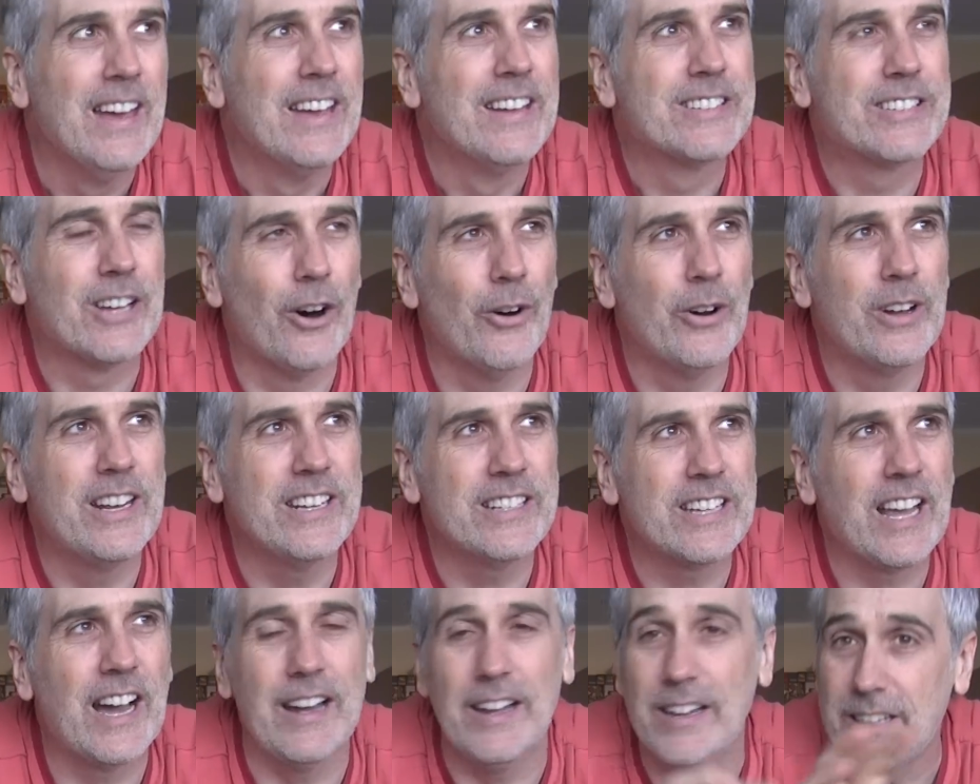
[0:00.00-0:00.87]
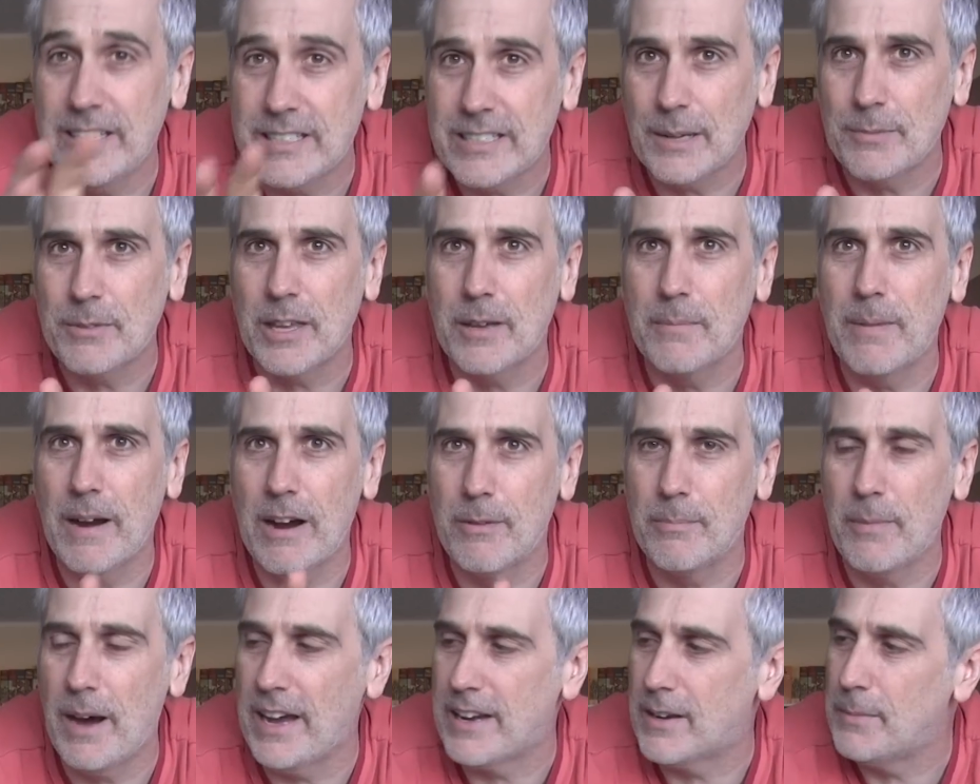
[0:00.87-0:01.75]
So it is something, bear in
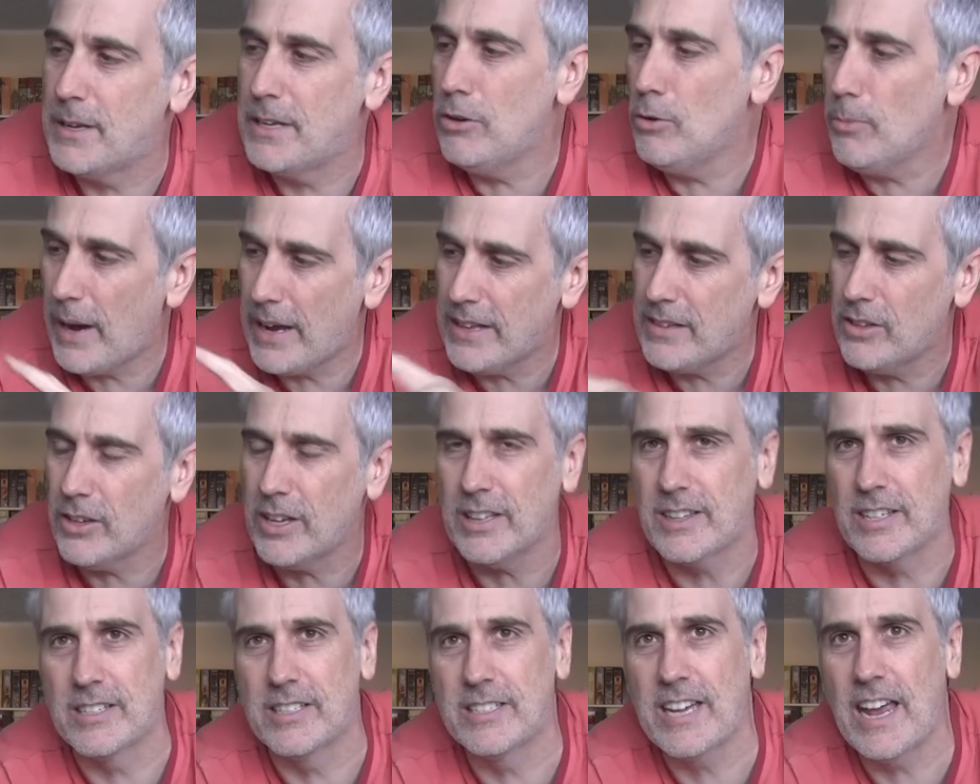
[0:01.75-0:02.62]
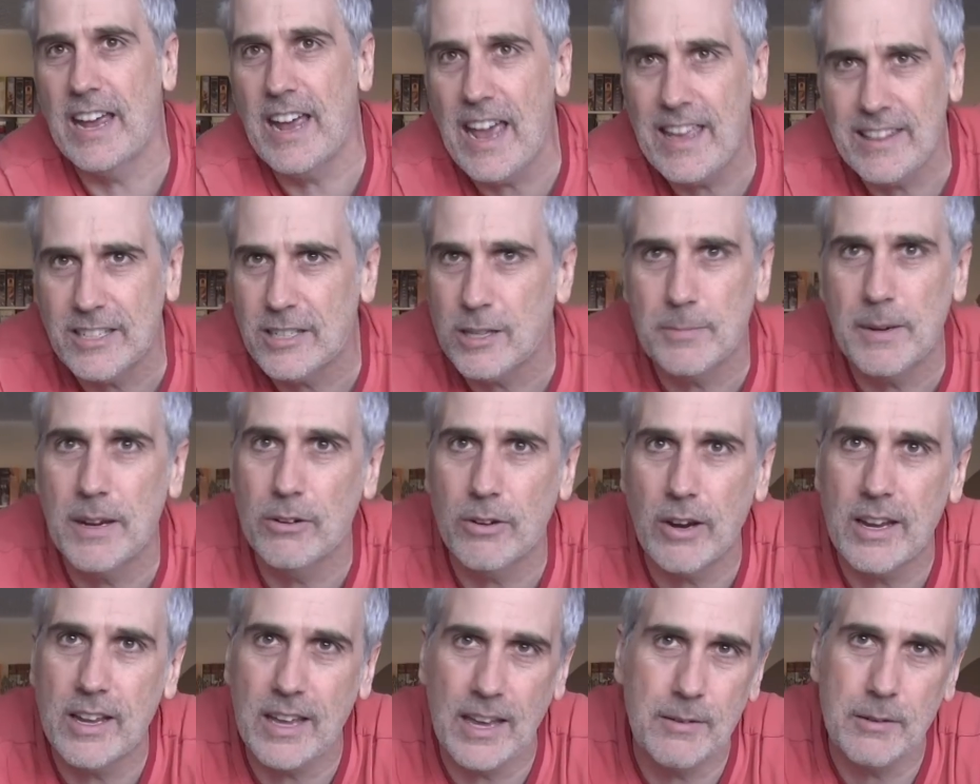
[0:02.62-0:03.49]
mind. I mean, you might look at this and say, hey, this would be a
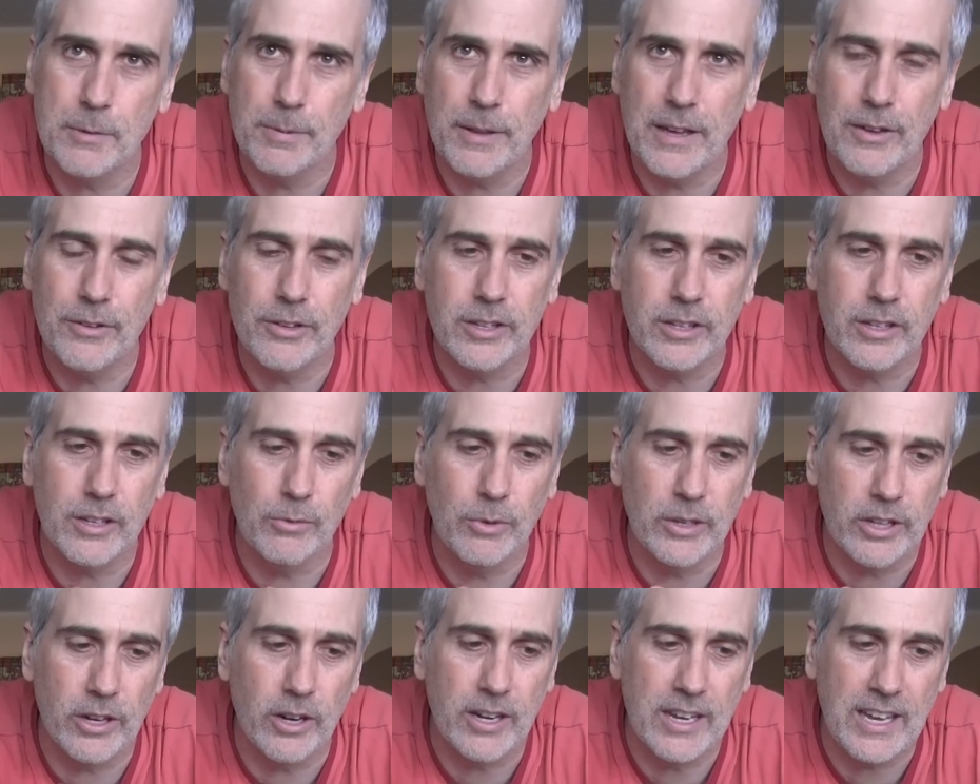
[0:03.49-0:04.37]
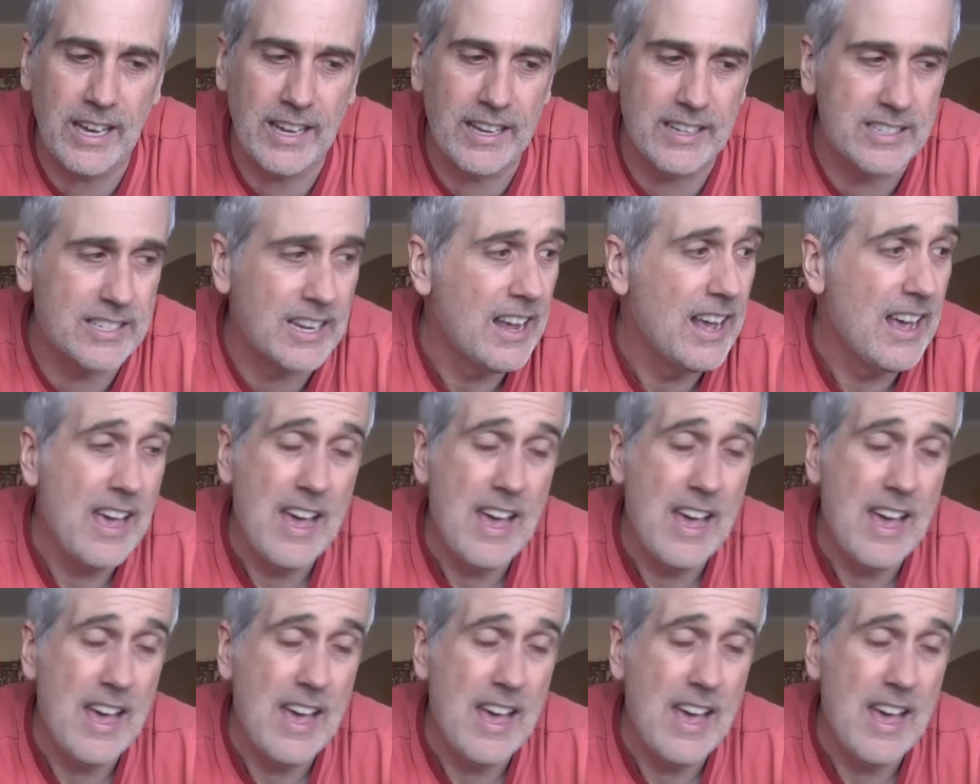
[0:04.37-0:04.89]
great game to play with our kids.